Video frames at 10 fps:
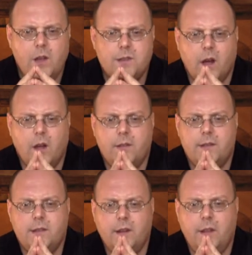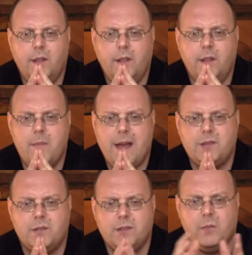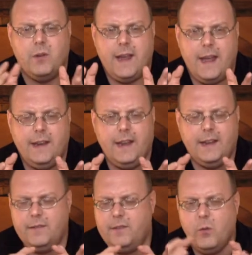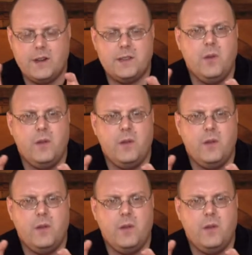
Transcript: so the master sommelier, and if you watch the